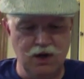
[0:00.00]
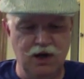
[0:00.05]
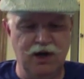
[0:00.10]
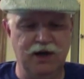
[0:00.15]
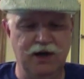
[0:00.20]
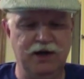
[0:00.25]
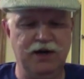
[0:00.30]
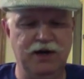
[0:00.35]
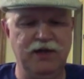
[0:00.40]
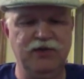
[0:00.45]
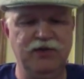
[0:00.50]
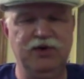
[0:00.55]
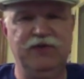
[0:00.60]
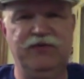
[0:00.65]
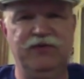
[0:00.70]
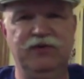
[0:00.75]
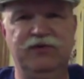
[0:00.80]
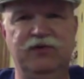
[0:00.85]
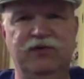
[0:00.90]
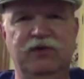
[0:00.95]
And another
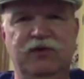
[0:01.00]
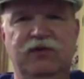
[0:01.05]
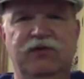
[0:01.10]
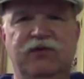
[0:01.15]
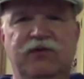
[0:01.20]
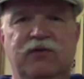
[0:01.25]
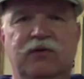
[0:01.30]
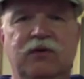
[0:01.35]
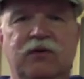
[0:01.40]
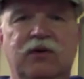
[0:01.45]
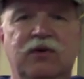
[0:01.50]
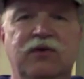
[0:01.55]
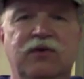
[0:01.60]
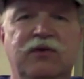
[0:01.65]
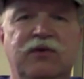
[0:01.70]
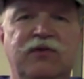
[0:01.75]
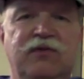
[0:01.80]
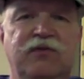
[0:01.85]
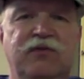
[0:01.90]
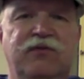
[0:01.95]
difference is
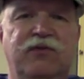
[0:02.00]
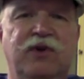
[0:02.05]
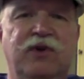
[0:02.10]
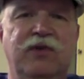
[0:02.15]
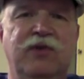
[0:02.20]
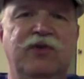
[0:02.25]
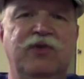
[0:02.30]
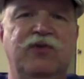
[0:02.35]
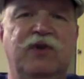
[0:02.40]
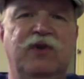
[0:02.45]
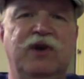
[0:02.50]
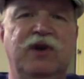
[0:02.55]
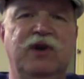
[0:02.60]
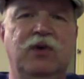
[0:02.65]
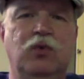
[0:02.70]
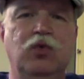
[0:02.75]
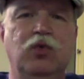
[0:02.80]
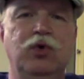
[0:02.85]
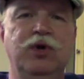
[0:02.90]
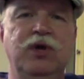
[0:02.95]
here, this is very much
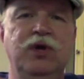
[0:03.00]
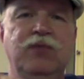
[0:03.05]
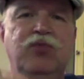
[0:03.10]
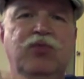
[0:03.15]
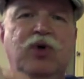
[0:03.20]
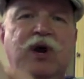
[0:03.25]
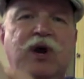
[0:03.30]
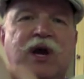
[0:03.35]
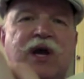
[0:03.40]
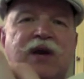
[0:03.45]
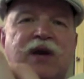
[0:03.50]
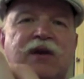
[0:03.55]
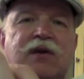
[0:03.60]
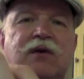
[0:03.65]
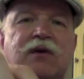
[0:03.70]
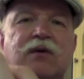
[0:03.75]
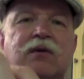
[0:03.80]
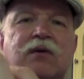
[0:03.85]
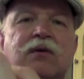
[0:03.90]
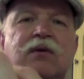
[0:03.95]
like a Woody
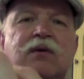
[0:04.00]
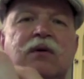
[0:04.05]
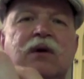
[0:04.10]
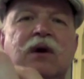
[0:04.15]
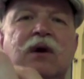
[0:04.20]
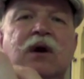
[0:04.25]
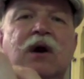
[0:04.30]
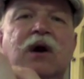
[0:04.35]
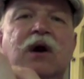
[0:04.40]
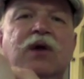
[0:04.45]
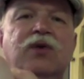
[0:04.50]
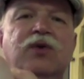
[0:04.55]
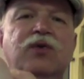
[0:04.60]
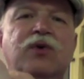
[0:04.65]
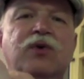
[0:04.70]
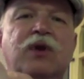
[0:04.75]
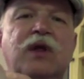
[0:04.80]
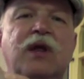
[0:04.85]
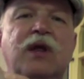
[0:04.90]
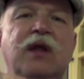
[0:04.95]
brand
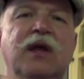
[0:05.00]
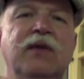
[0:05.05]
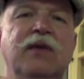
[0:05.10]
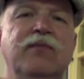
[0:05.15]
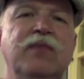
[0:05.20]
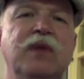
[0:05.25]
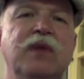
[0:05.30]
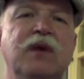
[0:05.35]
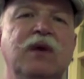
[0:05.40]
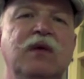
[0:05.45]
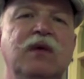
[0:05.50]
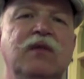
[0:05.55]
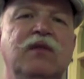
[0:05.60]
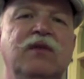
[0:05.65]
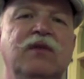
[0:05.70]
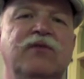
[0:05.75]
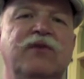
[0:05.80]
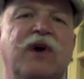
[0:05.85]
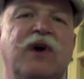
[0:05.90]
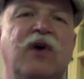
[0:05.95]
ukulele.
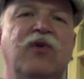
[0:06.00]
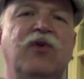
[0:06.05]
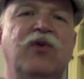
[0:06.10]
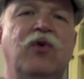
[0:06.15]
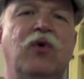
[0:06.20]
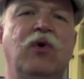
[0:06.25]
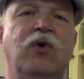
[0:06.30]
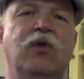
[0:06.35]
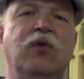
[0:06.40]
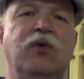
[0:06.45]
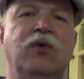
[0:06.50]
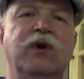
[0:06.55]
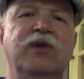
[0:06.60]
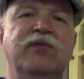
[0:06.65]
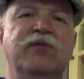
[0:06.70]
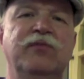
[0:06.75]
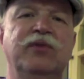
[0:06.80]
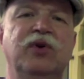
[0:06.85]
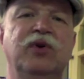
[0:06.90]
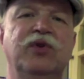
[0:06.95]
The sound hole, the
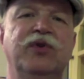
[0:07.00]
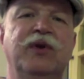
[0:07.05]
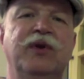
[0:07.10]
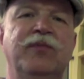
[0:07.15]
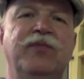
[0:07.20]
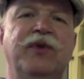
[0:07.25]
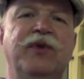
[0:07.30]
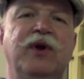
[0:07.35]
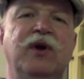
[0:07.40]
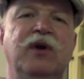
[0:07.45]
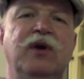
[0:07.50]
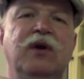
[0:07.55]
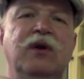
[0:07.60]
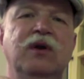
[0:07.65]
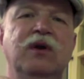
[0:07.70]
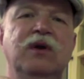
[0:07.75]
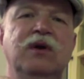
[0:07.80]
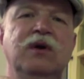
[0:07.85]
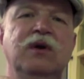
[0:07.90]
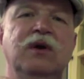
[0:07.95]
way it's built up
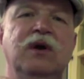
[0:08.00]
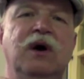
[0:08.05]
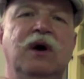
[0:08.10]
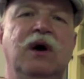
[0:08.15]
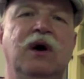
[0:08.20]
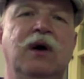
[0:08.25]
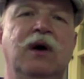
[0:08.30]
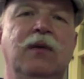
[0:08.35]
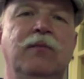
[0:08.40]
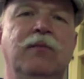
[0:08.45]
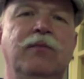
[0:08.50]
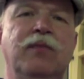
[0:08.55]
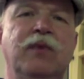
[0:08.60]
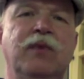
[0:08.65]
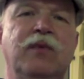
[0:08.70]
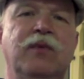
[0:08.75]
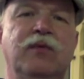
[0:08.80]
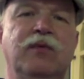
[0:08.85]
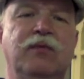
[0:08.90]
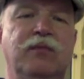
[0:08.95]
there.
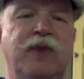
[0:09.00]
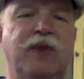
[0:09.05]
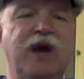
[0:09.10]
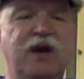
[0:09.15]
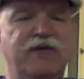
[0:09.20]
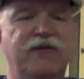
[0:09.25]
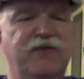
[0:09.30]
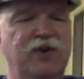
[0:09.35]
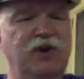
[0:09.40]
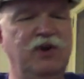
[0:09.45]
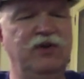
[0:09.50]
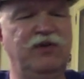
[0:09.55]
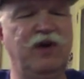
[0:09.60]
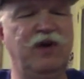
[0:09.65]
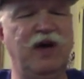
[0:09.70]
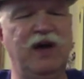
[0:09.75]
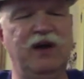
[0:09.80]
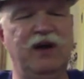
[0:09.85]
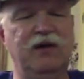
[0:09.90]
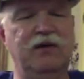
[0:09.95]

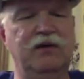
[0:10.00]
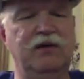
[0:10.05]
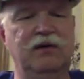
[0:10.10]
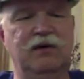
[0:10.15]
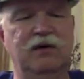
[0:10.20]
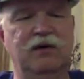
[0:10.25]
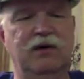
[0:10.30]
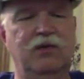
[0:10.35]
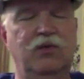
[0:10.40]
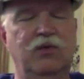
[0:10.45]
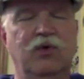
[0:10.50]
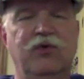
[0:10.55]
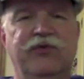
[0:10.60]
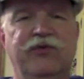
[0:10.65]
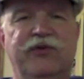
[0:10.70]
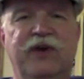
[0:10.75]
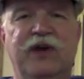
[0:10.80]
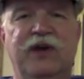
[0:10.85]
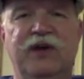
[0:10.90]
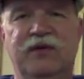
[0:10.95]
Maccaferri's had a
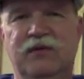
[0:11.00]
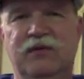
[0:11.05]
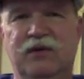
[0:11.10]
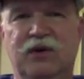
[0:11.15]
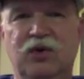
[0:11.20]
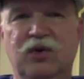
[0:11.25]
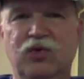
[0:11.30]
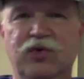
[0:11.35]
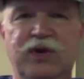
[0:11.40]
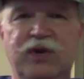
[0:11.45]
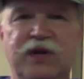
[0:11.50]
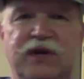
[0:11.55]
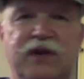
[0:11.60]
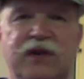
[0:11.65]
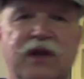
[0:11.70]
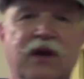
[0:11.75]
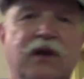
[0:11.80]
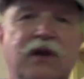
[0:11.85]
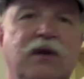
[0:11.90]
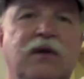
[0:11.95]
rosette glued
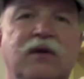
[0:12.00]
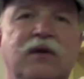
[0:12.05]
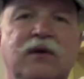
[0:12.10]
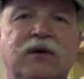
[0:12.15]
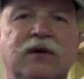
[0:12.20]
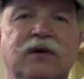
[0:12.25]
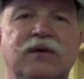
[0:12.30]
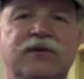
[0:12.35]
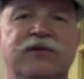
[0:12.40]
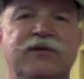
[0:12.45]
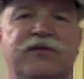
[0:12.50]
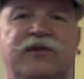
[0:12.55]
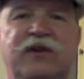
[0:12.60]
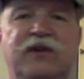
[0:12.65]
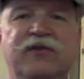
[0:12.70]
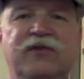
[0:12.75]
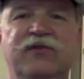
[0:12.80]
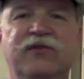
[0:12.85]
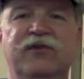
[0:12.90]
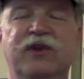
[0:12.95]
in there
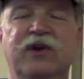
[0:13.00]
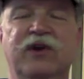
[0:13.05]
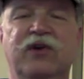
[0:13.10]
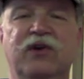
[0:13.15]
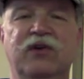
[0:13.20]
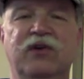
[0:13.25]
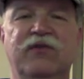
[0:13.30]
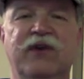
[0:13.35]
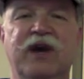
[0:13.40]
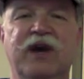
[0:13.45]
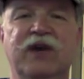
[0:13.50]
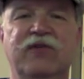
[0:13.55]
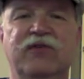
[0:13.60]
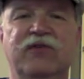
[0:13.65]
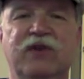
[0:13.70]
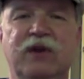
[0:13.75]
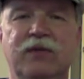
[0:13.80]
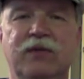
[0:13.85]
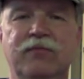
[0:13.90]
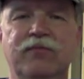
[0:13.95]
just as a decorative
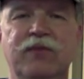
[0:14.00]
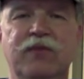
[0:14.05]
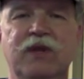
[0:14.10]
accent.